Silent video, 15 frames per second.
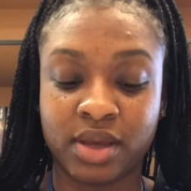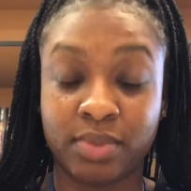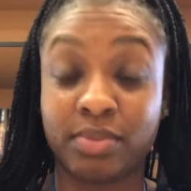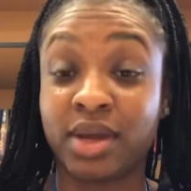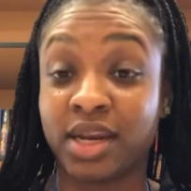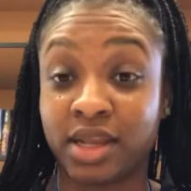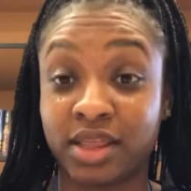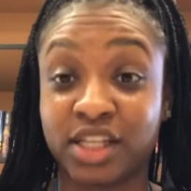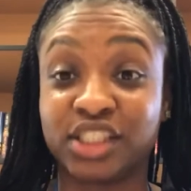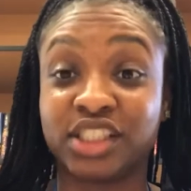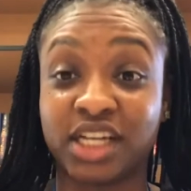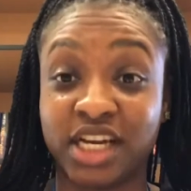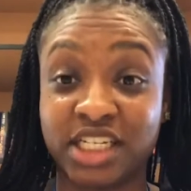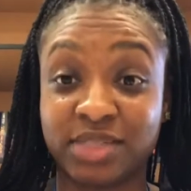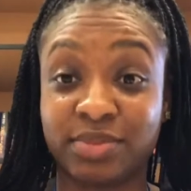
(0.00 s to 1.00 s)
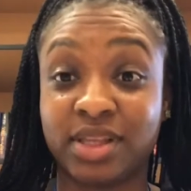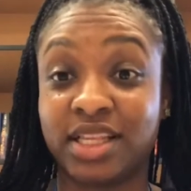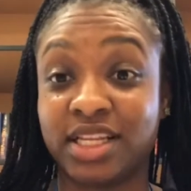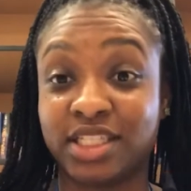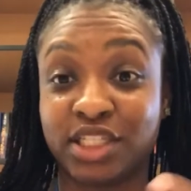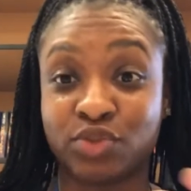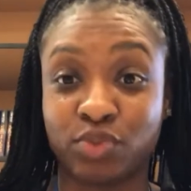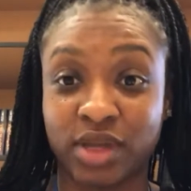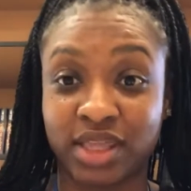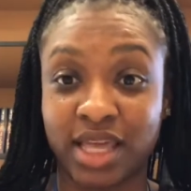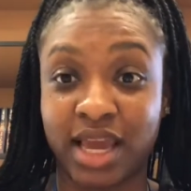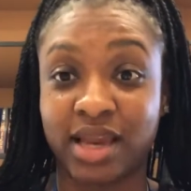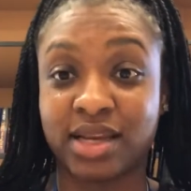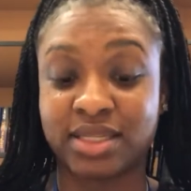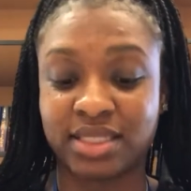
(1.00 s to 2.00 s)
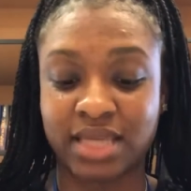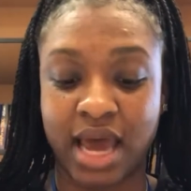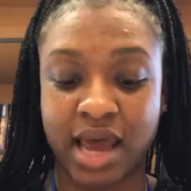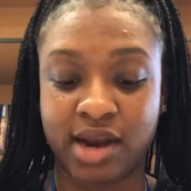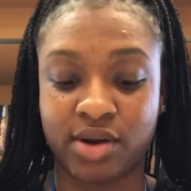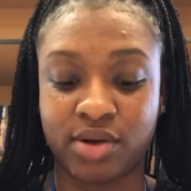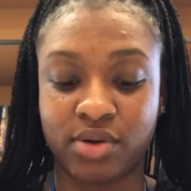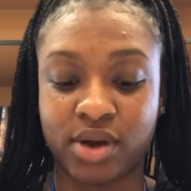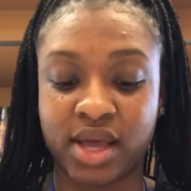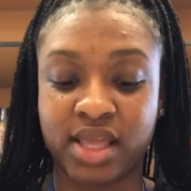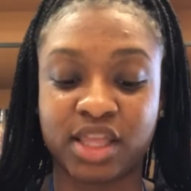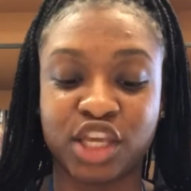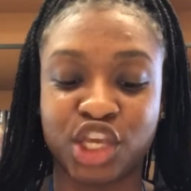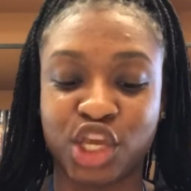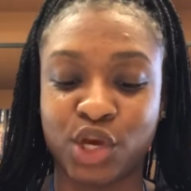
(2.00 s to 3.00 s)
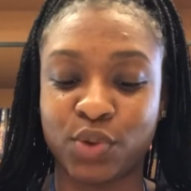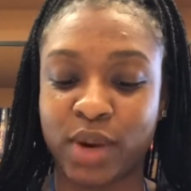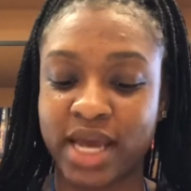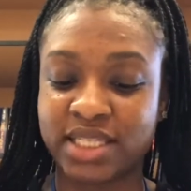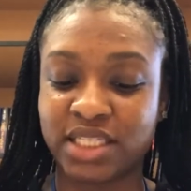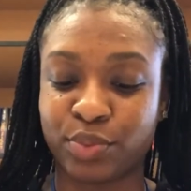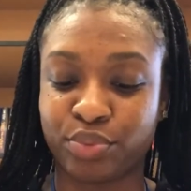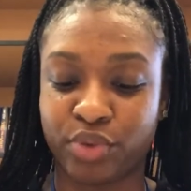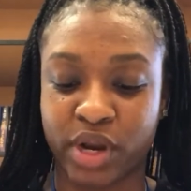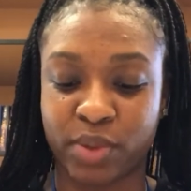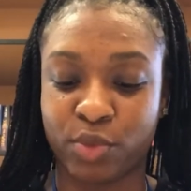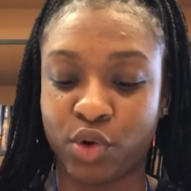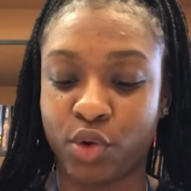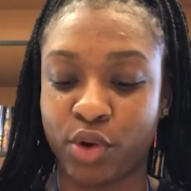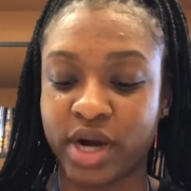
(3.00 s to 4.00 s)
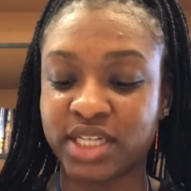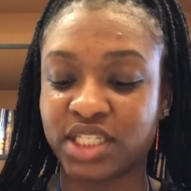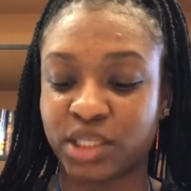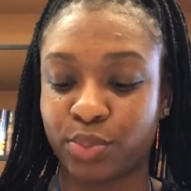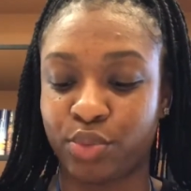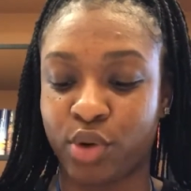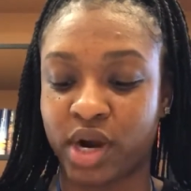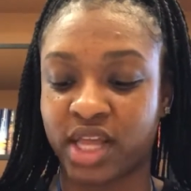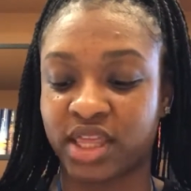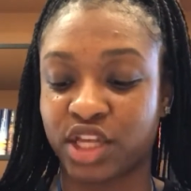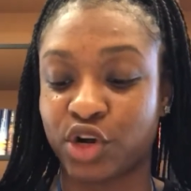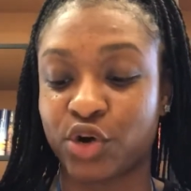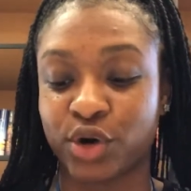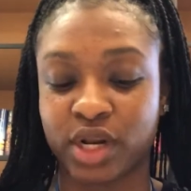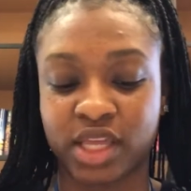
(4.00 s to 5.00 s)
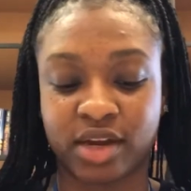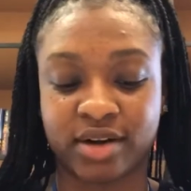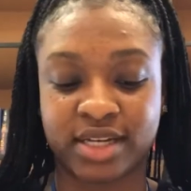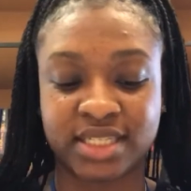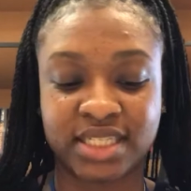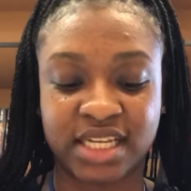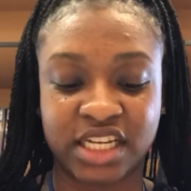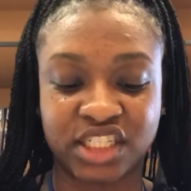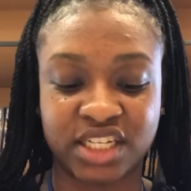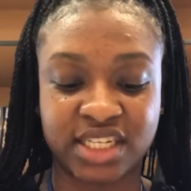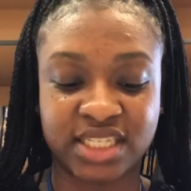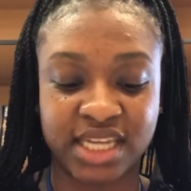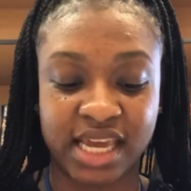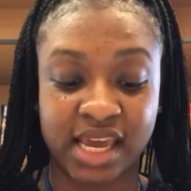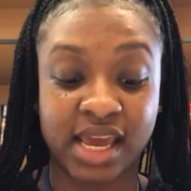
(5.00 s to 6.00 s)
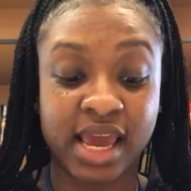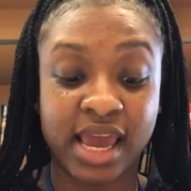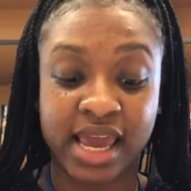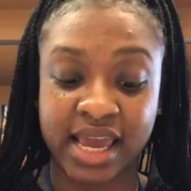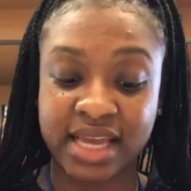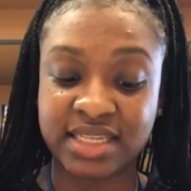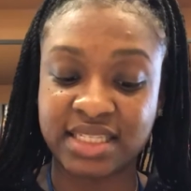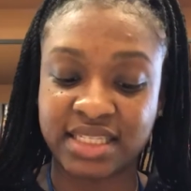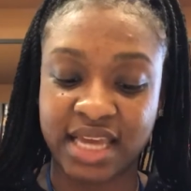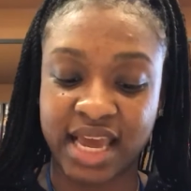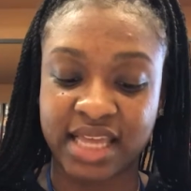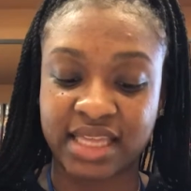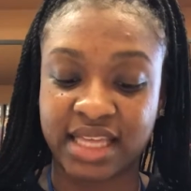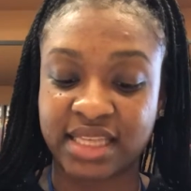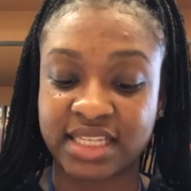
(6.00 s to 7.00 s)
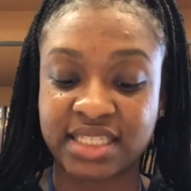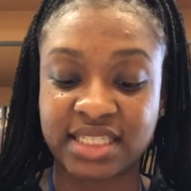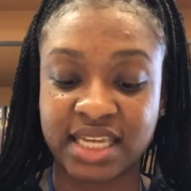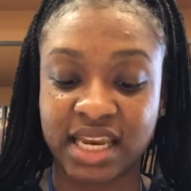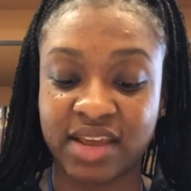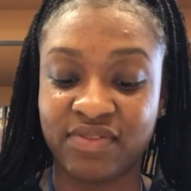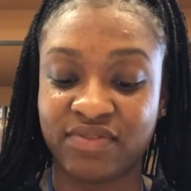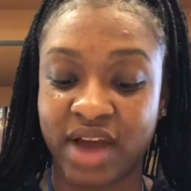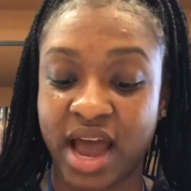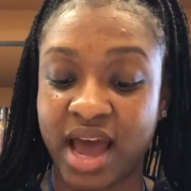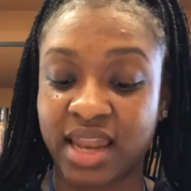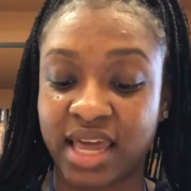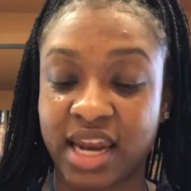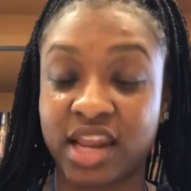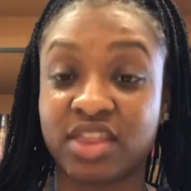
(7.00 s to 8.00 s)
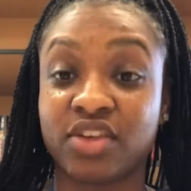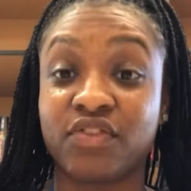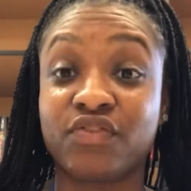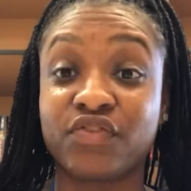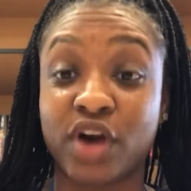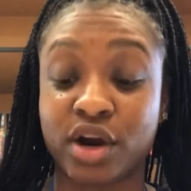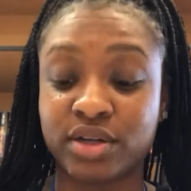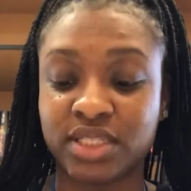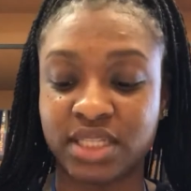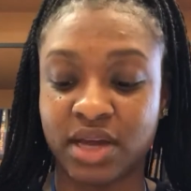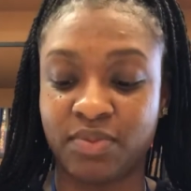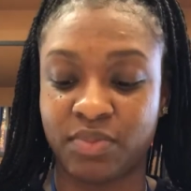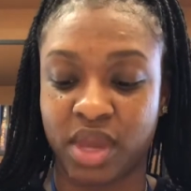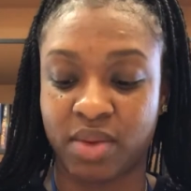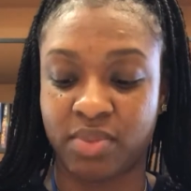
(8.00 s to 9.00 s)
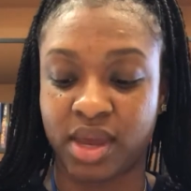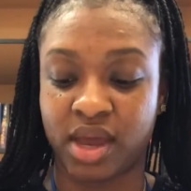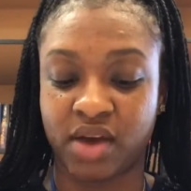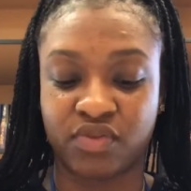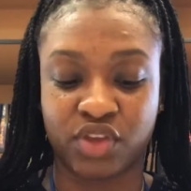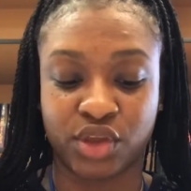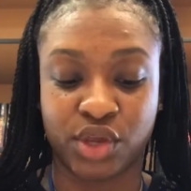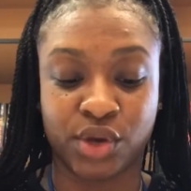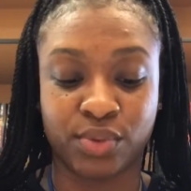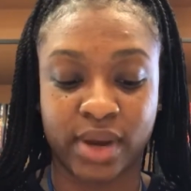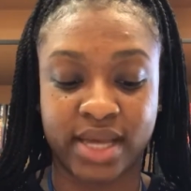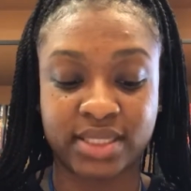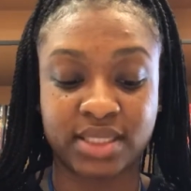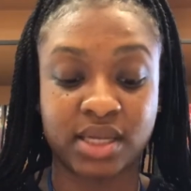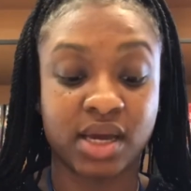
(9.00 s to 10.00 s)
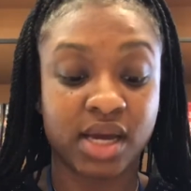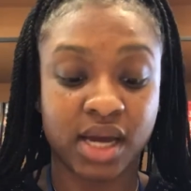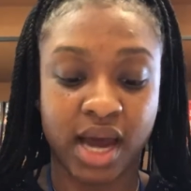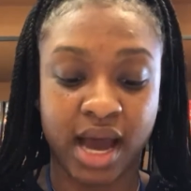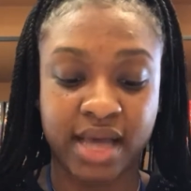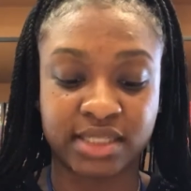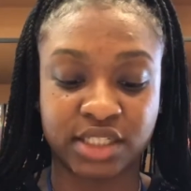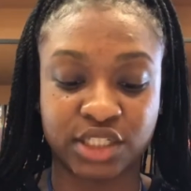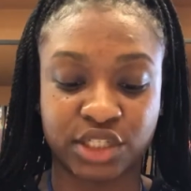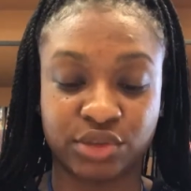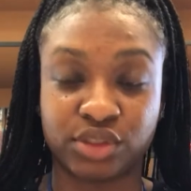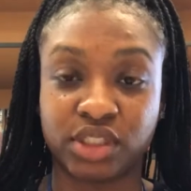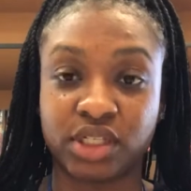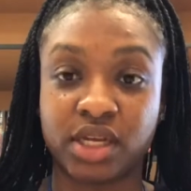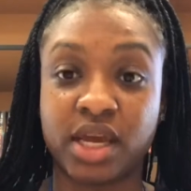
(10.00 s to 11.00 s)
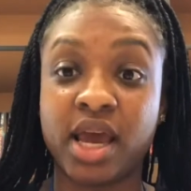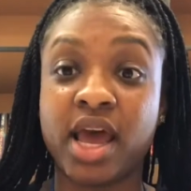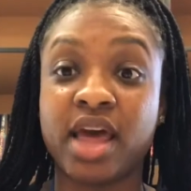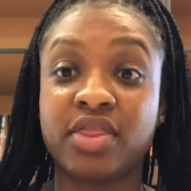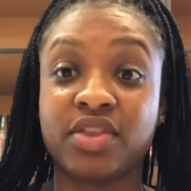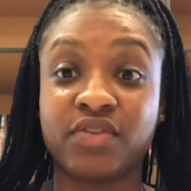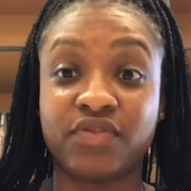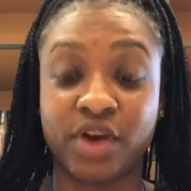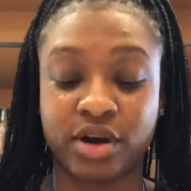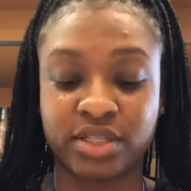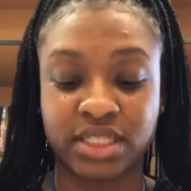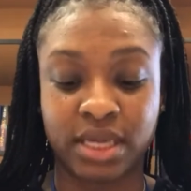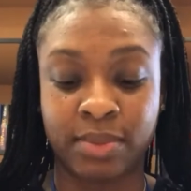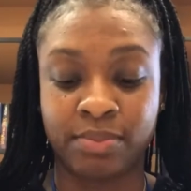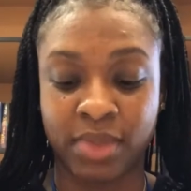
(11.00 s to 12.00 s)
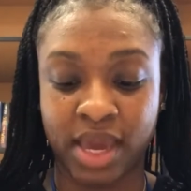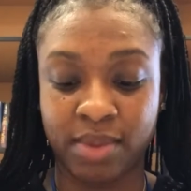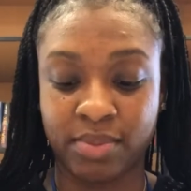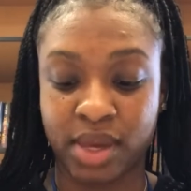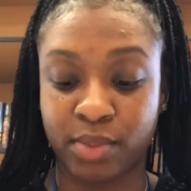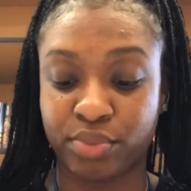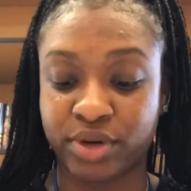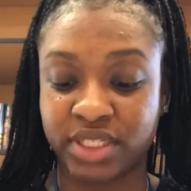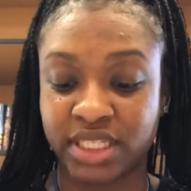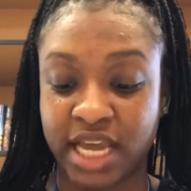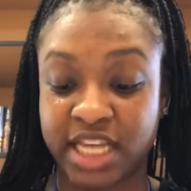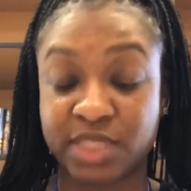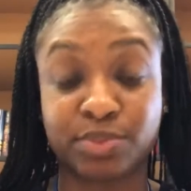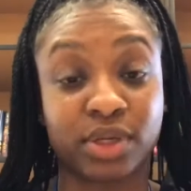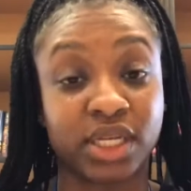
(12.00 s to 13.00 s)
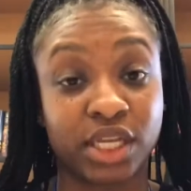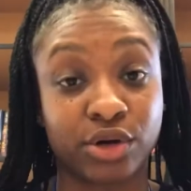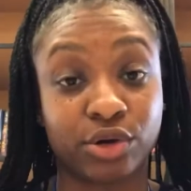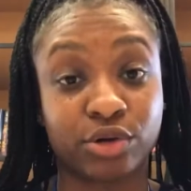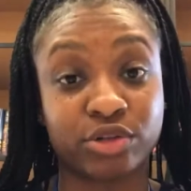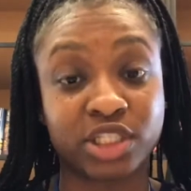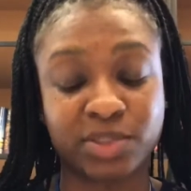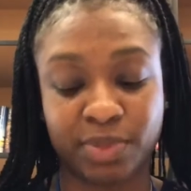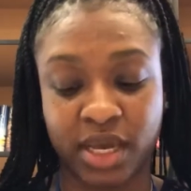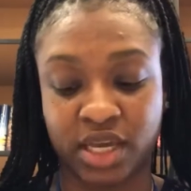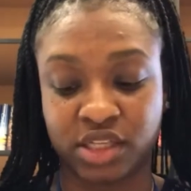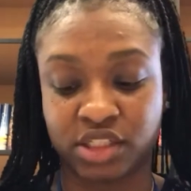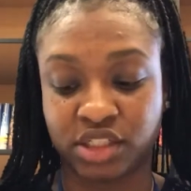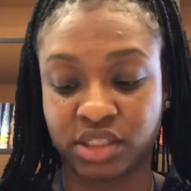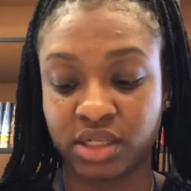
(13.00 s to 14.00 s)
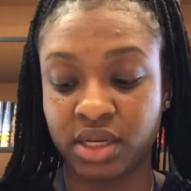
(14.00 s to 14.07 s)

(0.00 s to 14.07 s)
meaning the judgment, this is what they decided on. The U.S. Supreme Court supported the earlier decisions. It said that the city violated the First Amendment of the U.S. Constitution. The First Amendment protects political speech.